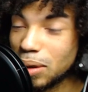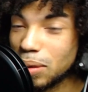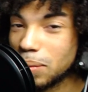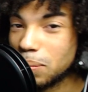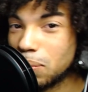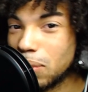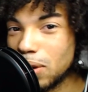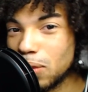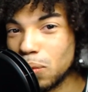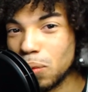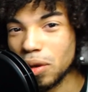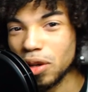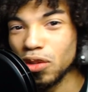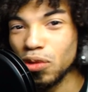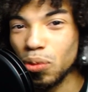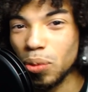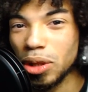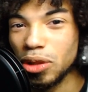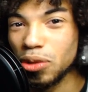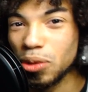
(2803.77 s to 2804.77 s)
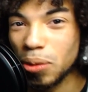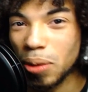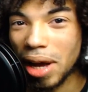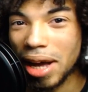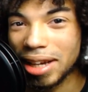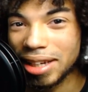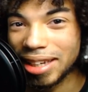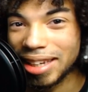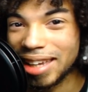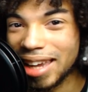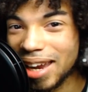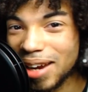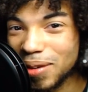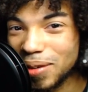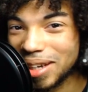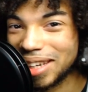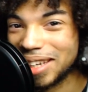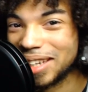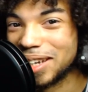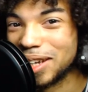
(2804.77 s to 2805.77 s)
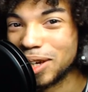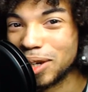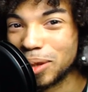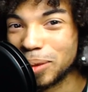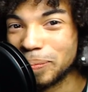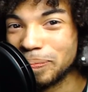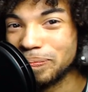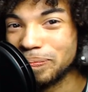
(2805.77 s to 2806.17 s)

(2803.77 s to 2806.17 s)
But what if we threw Hagakure in here?